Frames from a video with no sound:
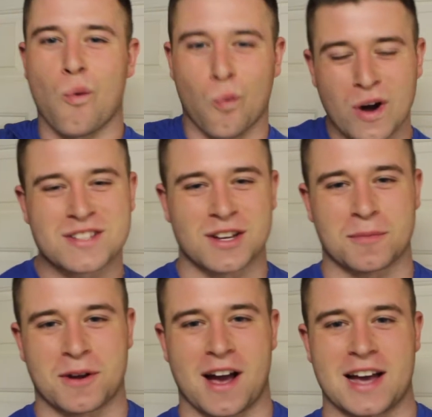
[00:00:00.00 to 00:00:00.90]
What's
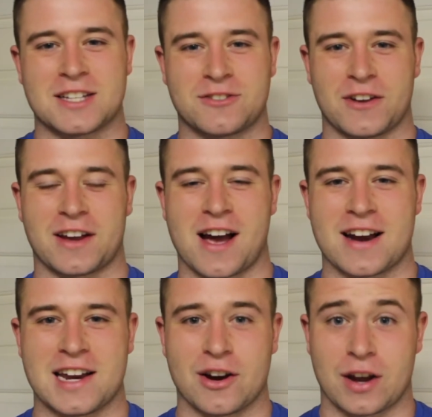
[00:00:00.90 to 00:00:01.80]
up guys,
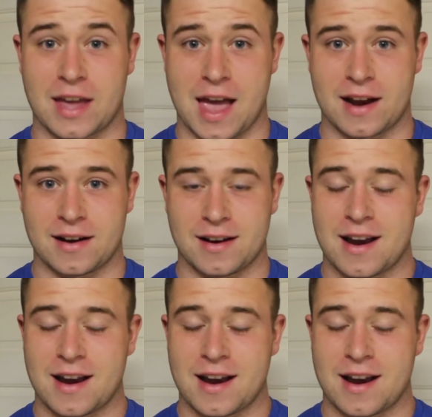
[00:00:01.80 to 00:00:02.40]
FitCon here again,